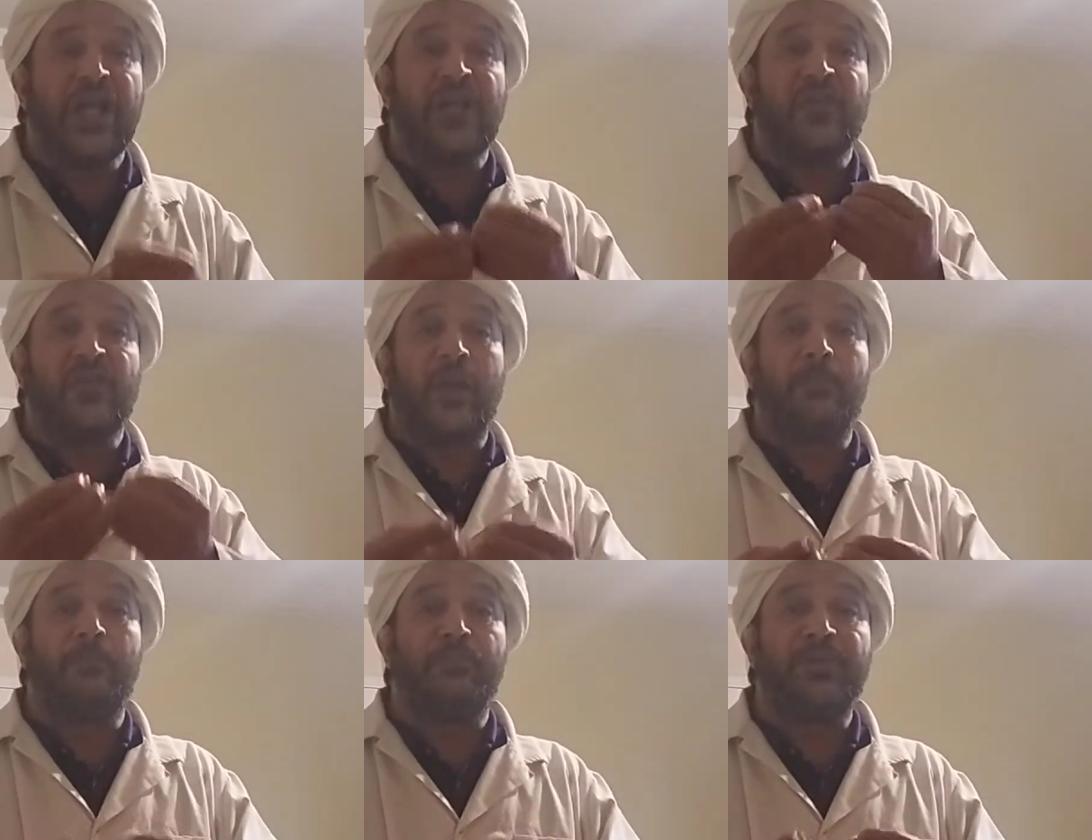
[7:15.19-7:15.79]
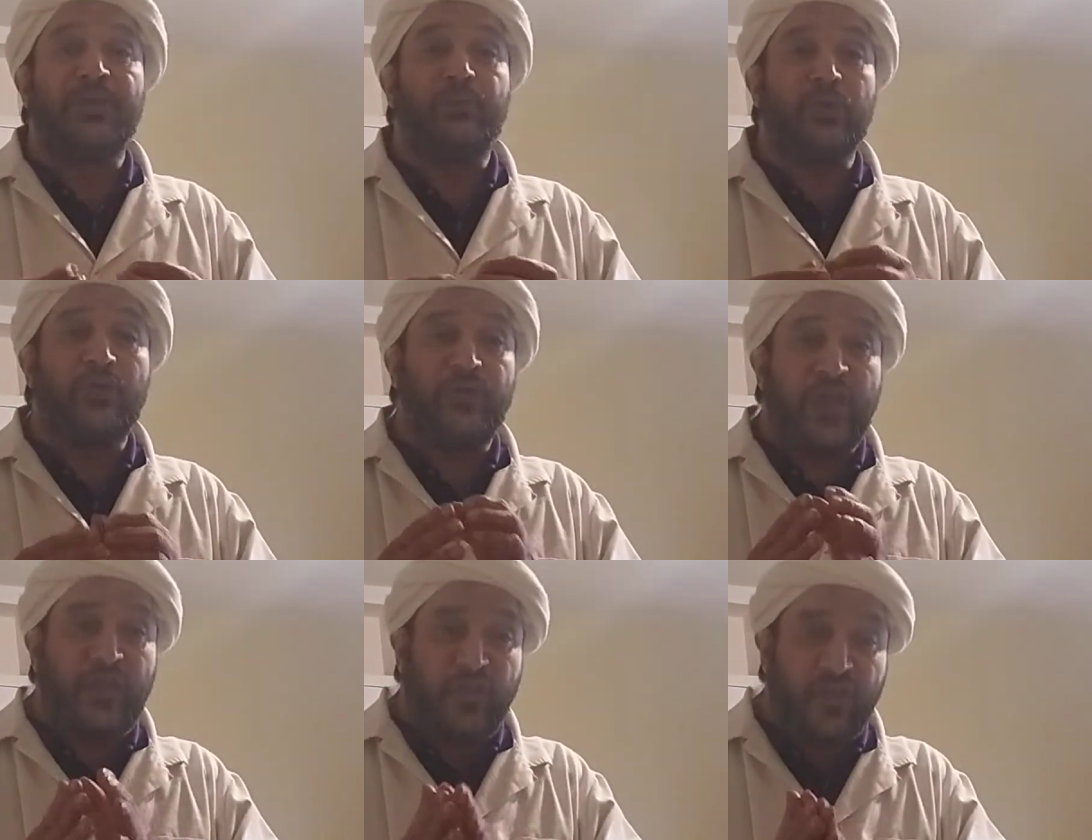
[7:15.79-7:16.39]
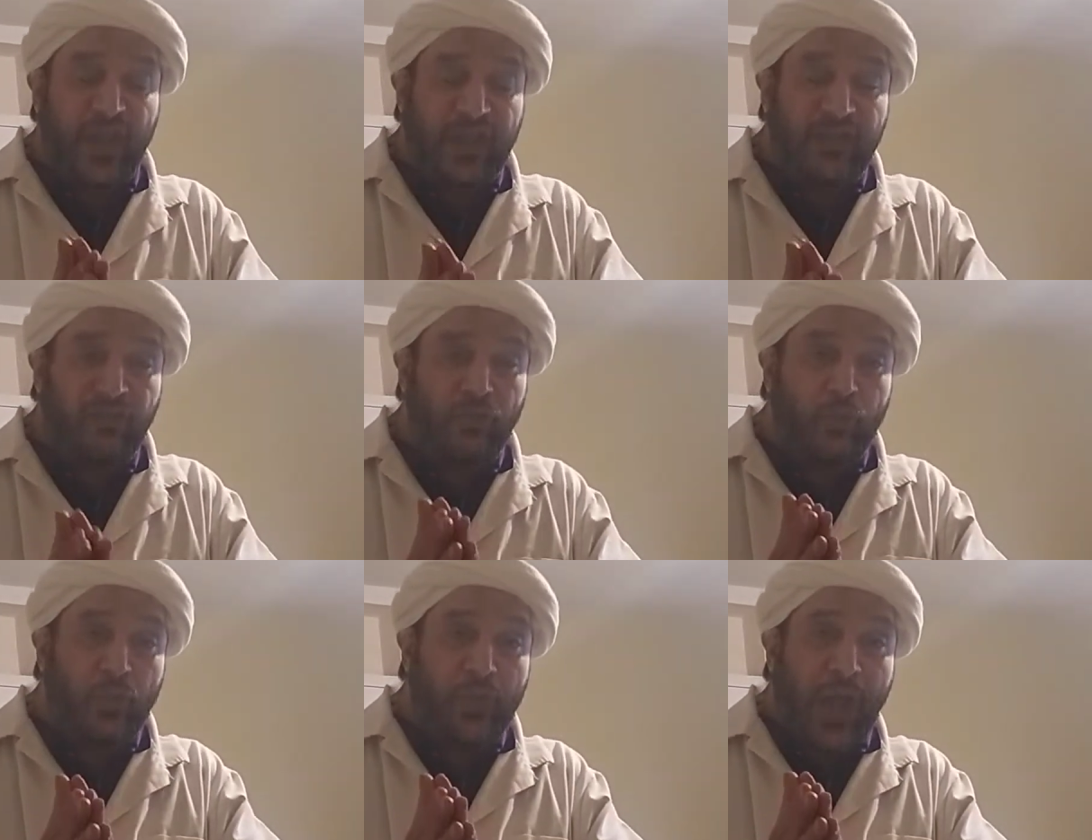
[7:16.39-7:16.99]
Some people, they say
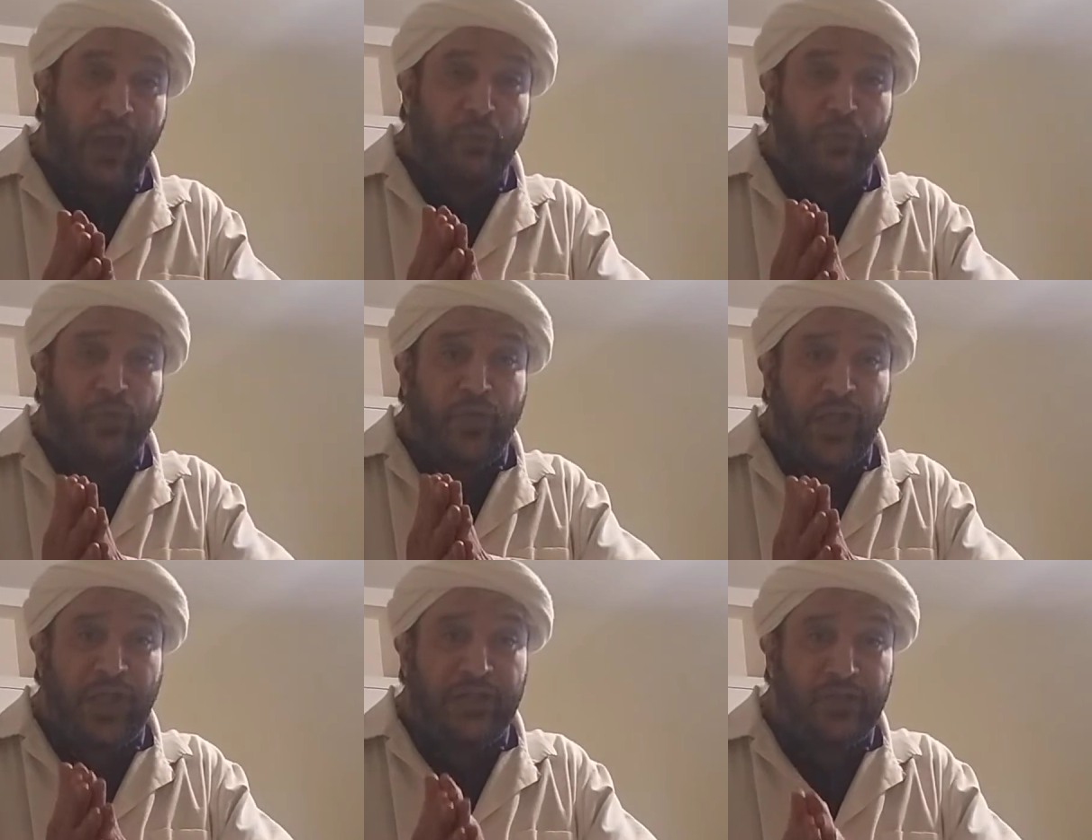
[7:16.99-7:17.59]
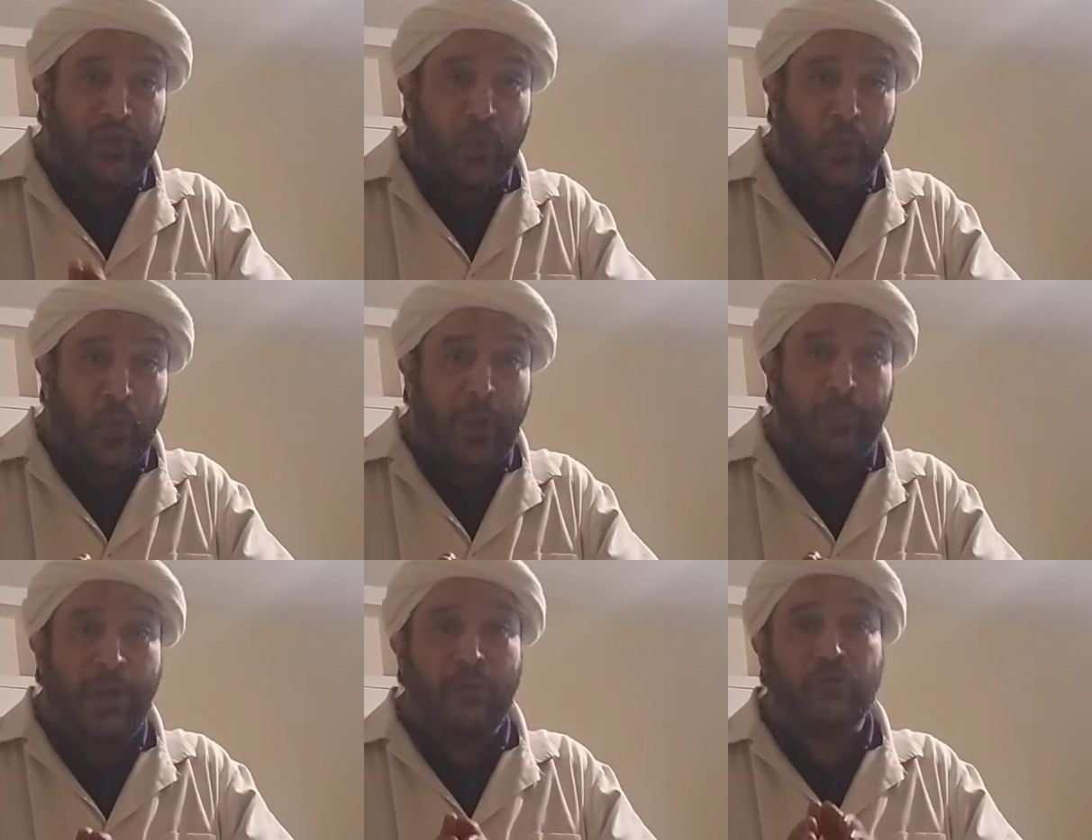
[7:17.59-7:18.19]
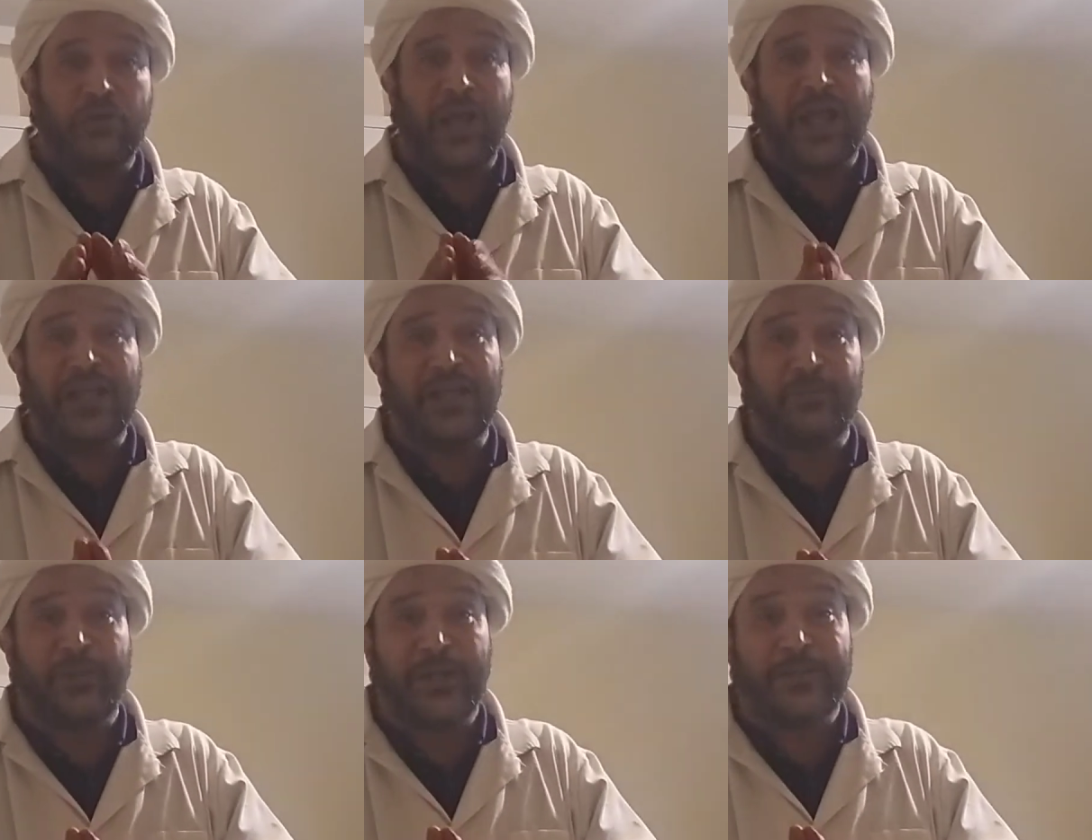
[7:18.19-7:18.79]
it without they know about
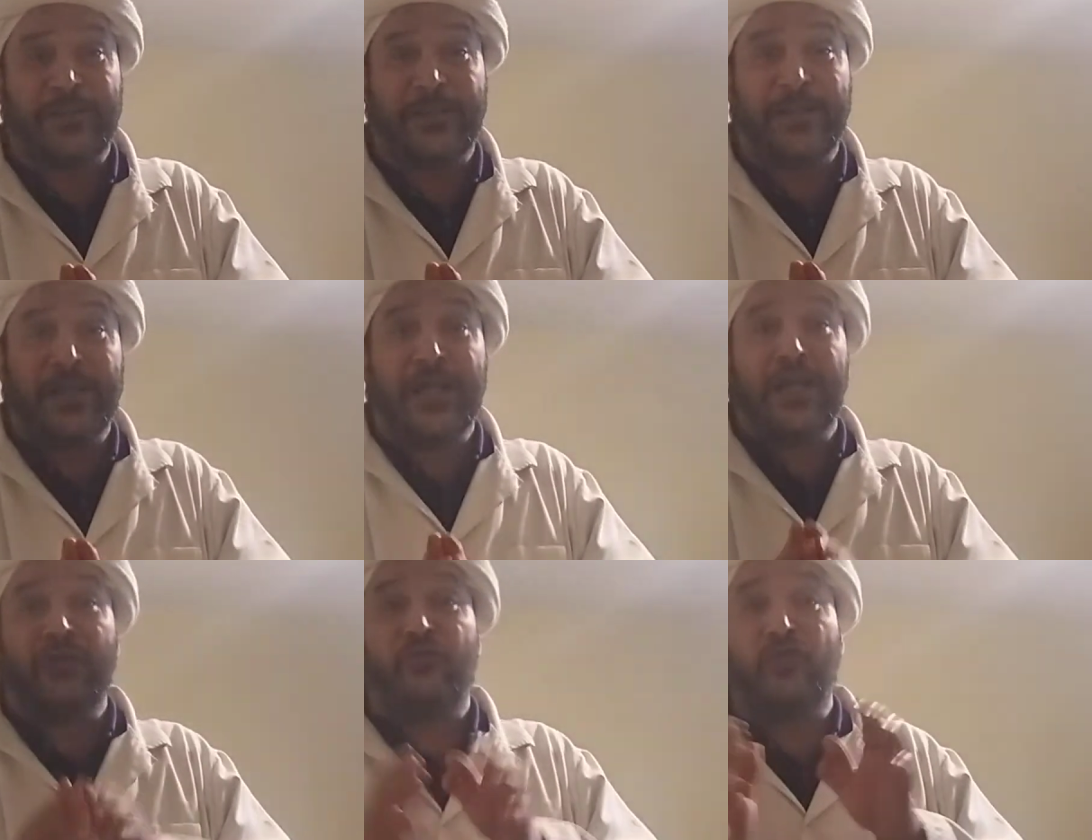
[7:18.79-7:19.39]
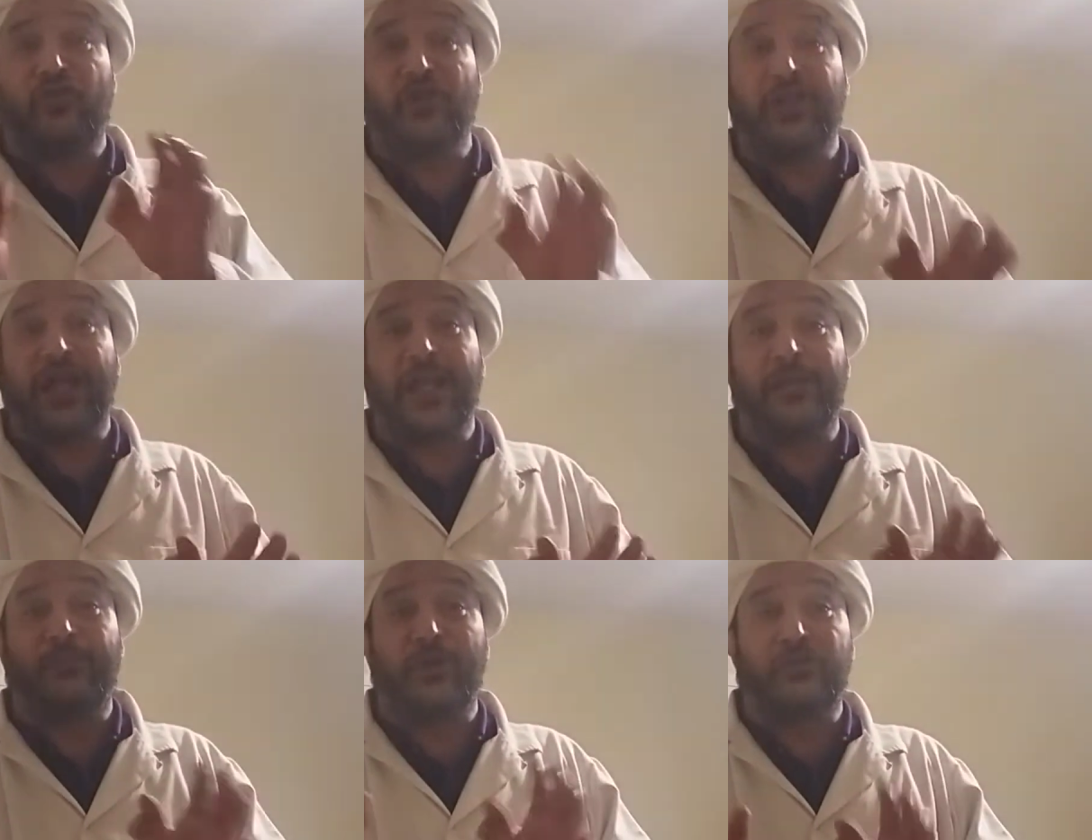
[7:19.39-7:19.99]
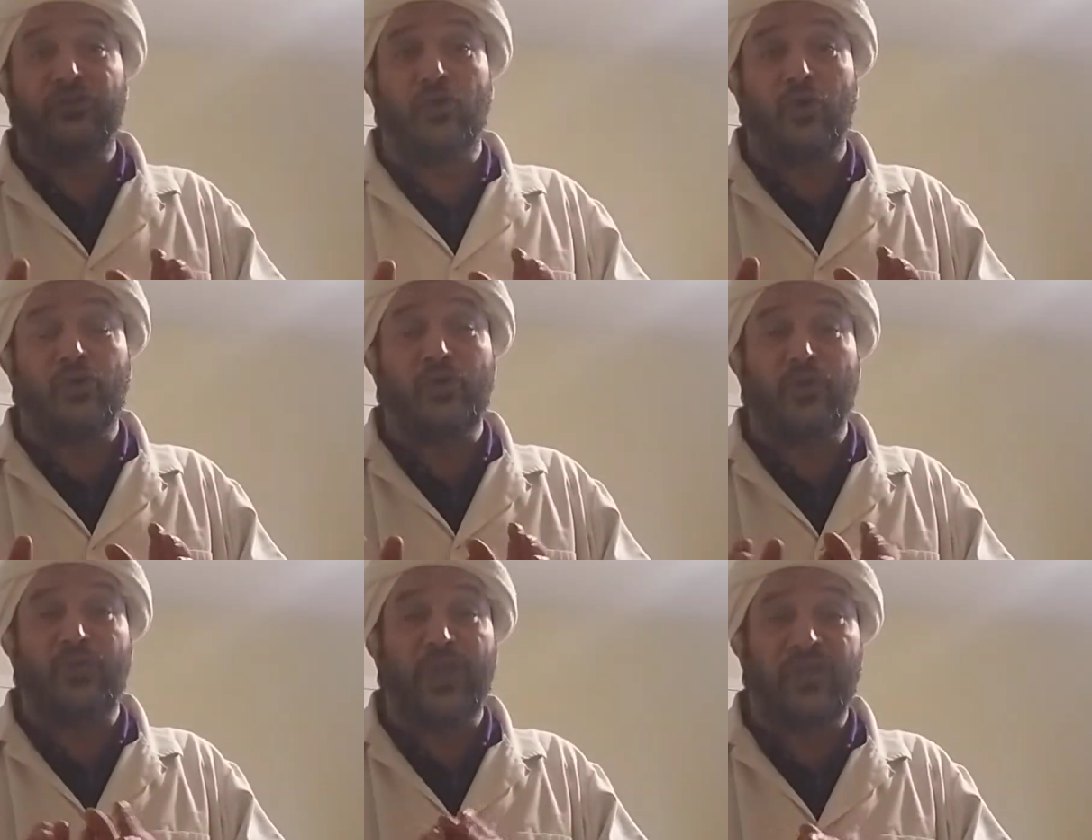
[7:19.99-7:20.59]
anybody, physical body or not.